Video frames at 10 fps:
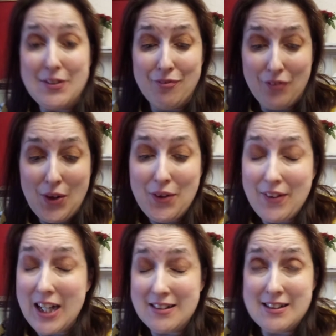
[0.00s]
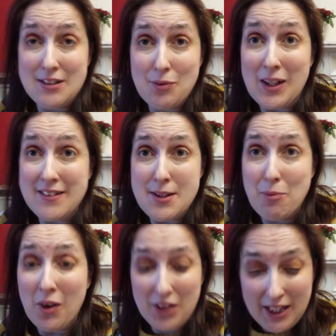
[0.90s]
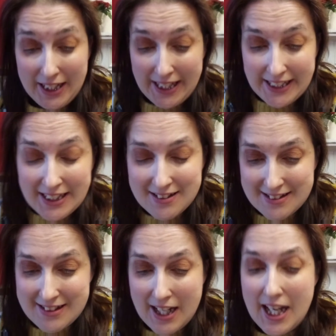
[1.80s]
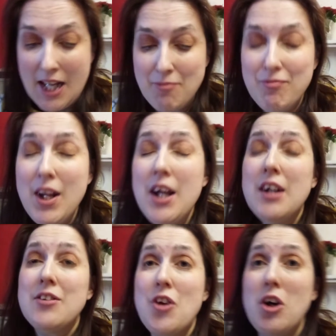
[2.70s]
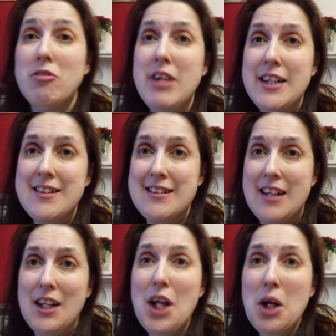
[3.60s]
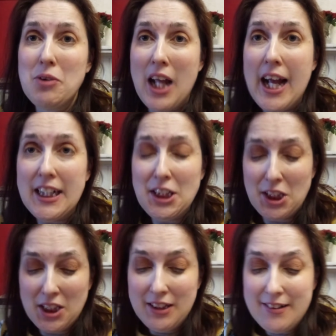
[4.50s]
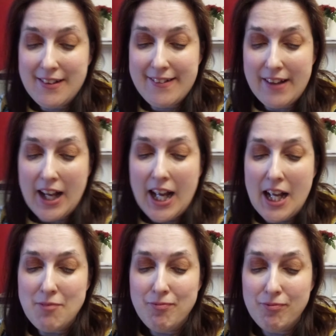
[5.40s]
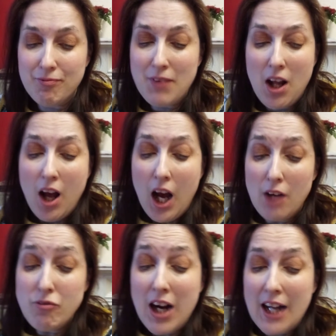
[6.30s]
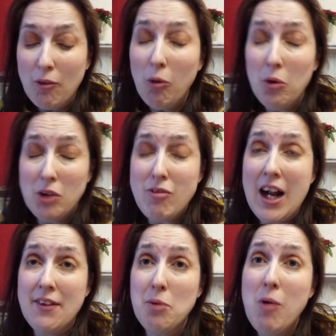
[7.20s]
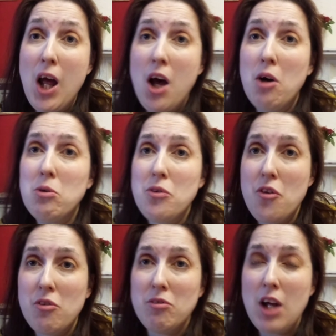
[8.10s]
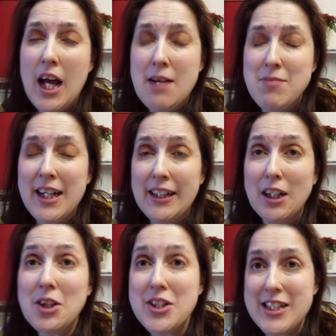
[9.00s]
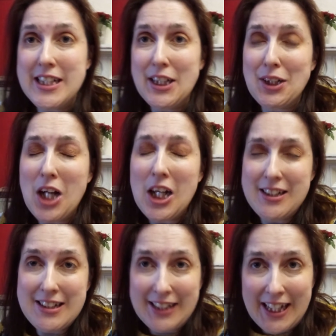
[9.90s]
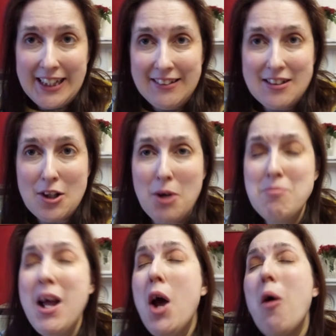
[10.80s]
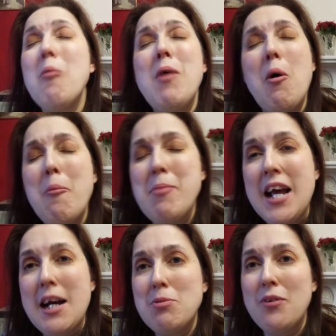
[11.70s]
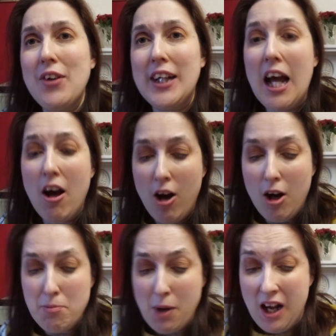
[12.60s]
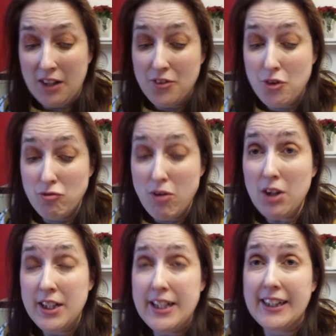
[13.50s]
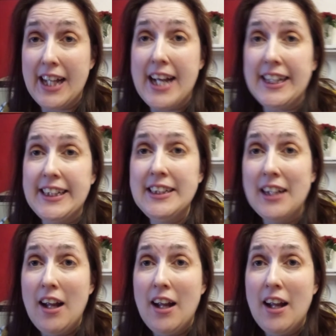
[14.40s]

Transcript: 2021 at least, tourist locations all around the world, including the United Kingdom, will be able to get up and running again,